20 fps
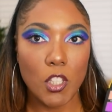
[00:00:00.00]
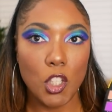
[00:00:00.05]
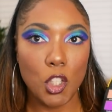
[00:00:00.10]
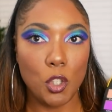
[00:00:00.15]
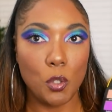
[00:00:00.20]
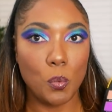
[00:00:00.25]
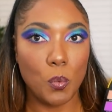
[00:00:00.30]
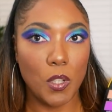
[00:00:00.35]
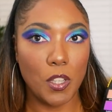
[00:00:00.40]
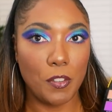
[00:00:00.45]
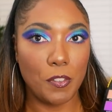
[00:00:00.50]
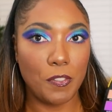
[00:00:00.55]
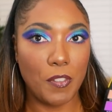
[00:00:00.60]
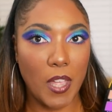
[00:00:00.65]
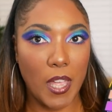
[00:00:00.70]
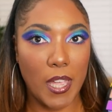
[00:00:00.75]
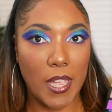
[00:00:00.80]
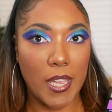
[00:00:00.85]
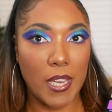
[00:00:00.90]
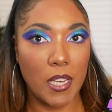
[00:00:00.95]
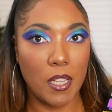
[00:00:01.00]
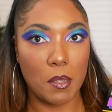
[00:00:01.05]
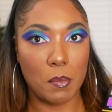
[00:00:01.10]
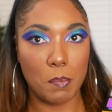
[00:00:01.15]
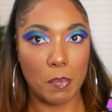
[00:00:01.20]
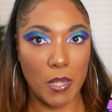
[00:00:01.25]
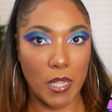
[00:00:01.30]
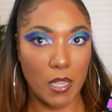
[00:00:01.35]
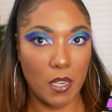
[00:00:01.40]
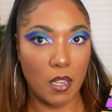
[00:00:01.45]
you will find a
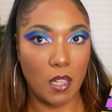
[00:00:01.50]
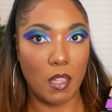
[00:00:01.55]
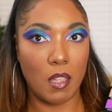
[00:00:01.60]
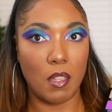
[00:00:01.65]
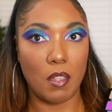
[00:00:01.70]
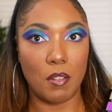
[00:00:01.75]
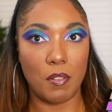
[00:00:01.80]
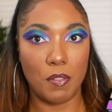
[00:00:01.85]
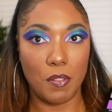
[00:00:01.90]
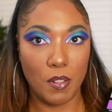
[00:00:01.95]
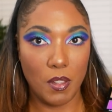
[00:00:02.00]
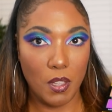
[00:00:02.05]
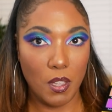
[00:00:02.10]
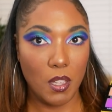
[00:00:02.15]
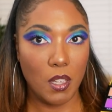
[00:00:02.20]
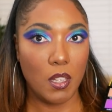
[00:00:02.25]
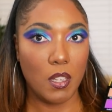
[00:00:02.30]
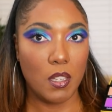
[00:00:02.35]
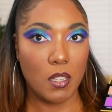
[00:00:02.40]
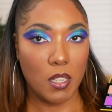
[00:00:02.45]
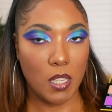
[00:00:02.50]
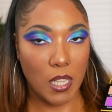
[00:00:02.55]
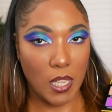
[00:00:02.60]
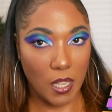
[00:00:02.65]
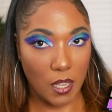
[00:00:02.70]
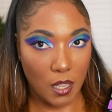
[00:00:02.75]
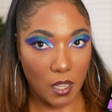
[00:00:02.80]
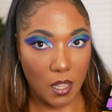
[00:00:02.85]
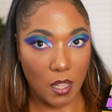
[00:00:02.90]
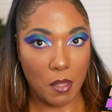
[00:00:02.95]
bit of
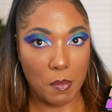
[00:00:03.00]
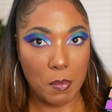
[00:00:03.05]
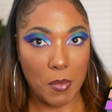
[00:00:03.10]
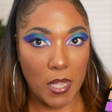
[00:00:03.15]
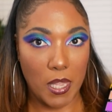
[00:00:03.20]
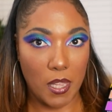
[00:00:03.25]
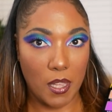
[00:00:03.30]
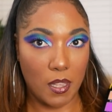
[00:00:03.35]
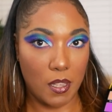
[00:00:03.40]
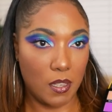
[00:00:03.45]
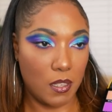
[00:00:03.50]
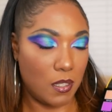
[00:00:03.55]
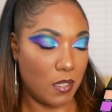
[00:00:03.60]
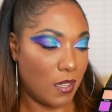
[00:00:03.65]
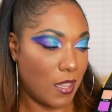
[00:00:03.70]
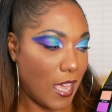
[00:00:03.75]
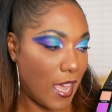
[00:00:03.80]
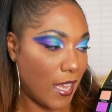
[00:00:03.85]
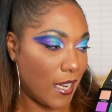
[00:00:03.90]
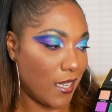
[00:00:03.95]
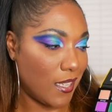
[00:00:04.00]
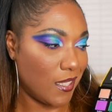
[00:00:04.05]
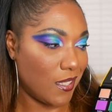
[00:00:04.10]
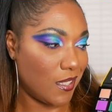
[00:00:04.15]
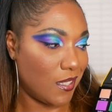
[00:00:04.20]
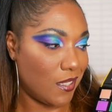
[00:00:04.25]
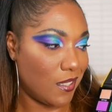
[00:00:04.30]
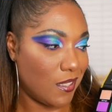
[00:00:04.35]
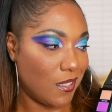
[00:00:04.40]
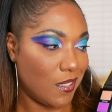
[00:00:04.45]
kick up, and that
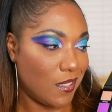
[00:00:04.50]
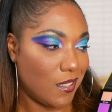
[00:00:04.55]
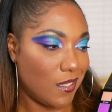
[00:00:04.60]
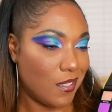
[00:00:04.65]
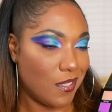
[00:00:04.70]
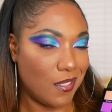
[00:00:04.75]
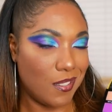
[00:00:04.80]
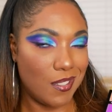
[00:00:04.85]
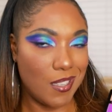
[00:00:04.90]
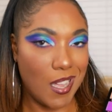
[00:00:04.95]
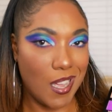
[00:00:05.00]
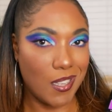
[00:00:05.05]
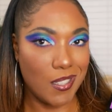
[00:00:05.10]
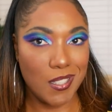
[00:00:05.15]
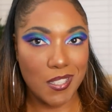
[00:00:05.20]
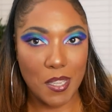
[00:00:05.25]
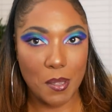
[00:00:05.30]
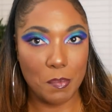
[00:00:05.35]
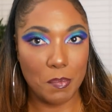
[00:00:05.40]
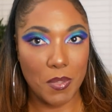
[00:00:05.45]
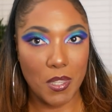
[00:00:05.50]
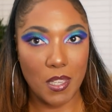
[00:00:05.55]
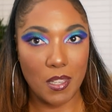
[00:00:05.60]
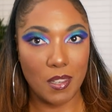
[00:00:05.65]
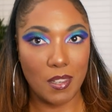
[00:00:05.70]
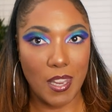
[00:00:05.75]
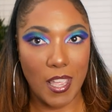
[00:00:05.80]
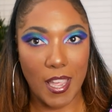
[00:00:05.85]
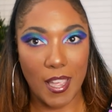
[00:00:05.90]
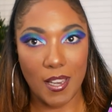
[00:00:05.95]
is not
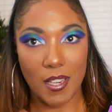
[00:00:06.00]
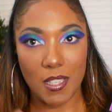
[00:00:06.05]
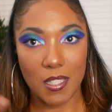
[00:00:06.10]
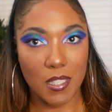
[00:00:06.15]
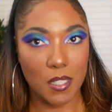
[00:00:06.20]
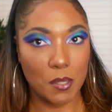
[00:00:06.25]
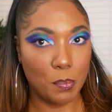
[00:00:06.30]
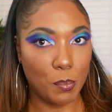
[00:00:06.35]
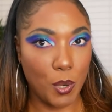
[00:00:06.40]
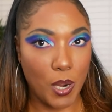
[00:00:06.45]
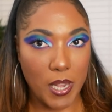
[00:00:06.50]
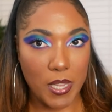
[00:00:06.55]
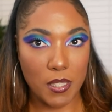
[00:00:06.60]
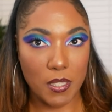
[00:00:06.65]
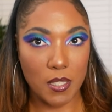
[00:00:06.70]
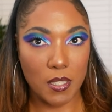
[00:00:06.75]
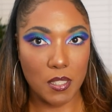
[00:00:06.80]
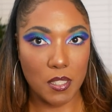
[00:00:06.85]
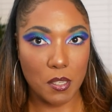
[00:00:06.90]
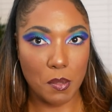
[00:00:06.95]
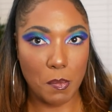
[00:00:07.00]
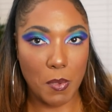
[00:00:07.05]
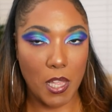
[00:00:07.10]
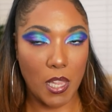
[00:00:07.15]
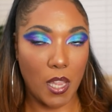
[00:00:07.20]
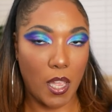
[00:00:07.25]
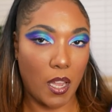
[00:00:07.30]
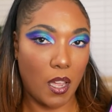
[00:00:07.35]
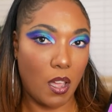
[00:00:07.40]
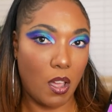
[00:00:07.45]
something that is surprising to
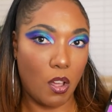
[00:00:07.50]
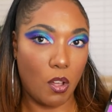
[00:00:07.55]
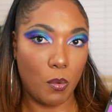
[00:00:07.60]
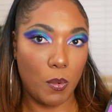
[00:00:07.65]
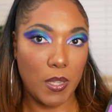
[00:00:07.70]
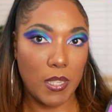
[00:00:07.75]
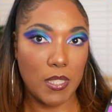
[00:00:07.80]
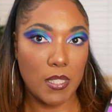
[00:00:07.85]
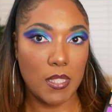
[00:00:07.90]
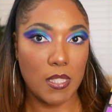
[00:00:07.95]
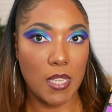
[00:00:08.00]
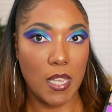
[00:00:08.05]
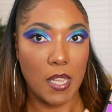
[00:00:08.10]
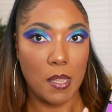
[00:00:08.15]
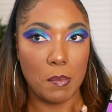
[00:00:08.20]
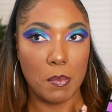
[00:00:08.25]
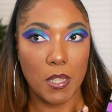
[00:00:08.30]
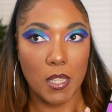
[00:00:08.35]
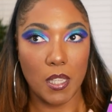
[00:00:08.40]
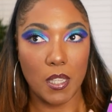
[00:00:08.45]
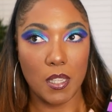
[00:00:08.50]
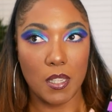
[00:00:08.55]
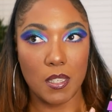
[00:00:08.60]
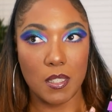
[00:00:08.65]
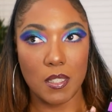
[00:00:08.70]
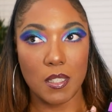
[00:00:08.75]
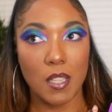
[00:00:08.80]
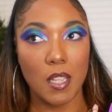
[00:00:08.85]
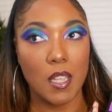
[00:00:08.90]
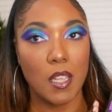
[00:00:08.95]
me, like I always say,
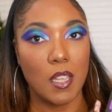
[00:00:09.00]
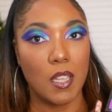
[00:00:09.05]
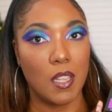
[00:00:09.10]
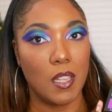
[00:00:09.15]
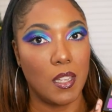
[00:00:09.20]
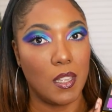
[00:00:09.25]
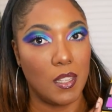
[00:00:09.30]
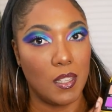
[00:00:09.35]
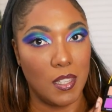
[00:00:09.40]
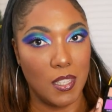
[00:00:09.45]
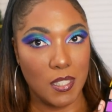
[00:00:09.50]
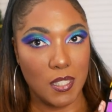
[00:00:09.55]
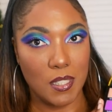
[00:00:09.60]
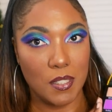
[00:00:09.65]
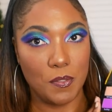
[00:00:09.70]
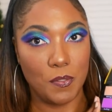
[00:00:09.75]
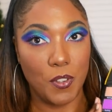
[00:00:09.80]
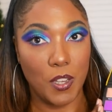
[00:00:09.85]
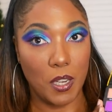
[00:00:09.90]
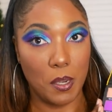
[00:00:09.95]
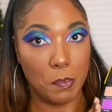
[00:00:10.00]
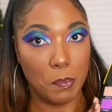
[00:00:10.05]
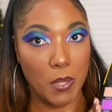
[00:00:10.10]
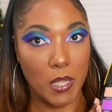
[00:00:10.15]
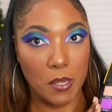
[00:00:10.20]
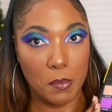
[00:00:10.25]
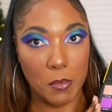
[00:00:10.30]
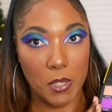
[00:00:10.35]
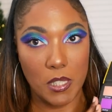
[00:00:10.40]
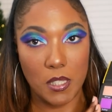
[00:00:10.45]
because this is a very
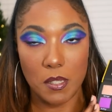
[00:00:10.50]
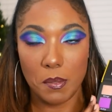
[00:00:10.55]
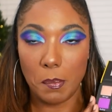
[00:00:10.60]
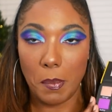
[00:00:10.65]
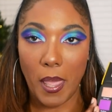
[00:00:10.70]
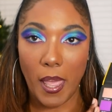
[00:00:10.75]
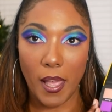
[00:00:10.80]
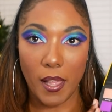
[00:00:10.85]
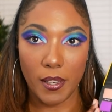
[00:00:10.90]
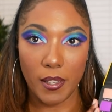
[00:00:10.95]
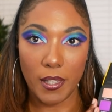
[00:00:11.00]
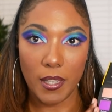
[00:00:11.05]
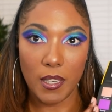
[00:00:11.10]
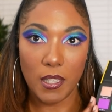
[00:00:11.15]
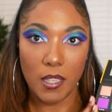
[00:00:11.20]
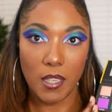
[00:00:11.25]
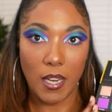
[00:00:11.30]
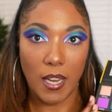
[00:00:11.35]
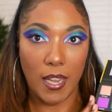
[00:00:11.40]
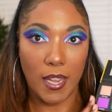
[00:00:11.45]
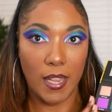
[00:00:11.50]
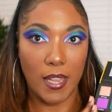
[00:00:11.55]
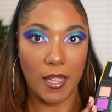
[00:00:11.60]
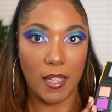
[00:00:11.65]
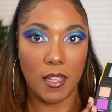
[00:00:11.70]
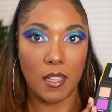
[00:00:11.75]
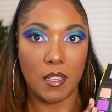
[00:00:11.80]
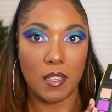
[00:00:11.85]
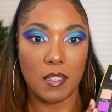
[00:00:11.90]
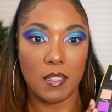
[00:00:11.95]
pigmented palette
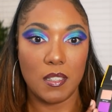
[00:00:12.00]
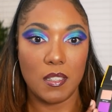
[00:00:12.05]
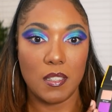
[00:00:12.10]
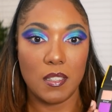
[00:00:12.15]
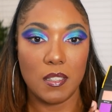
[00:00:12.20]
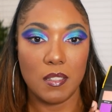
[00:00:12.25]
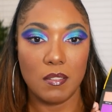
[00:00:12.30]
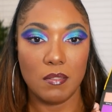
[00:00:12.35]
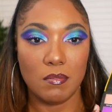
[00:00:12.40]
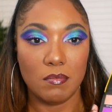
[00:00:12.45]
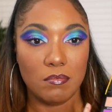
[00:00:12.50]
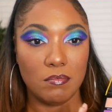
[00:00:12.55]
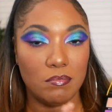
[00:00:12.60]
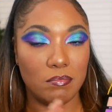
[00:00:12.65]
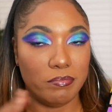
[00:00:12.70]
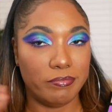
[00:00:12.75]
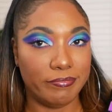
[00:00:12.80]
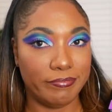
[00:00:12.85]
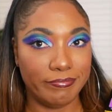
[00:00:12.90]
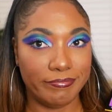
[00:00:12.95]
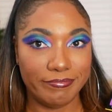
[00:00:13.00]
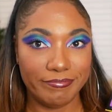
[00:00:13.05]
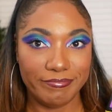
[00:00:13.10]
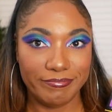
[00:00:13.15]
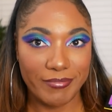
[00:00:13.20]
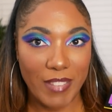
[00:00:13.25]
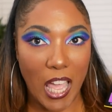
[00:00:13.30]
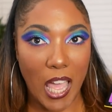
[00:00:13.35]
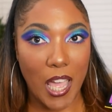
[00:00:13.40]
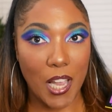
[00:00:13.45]
and
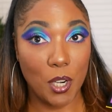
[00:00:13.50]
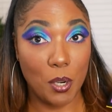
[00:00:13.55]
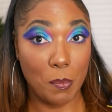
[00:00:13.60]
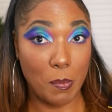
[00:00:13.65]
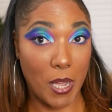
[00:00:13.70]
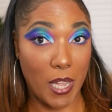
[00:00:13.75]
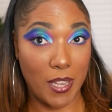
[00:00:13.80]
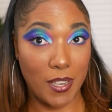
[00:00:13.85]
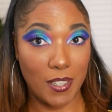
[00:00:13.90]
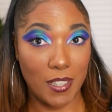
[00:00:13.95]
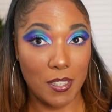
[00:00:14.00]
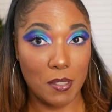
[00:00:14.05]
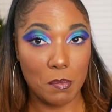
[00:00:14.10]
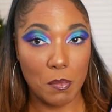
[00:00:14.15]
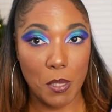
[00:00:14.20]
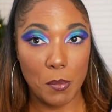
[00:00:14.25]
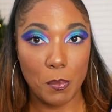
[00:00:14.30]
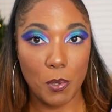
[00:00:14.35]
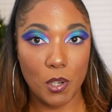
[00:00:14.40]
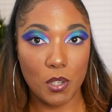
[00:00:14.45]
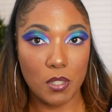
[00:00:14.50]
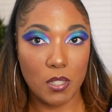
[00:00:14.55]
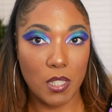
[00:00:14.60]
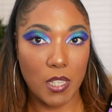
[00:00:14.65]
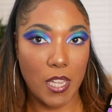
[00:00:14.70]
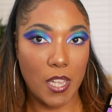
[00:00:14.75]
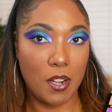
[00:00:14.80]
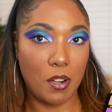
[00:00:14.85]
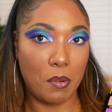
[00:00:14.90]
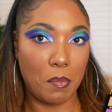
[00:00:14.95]
I don't mind it. Me
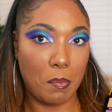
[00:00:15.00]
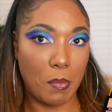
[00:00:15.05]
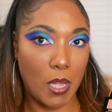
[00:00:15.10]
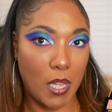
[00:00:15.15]
personally, I don't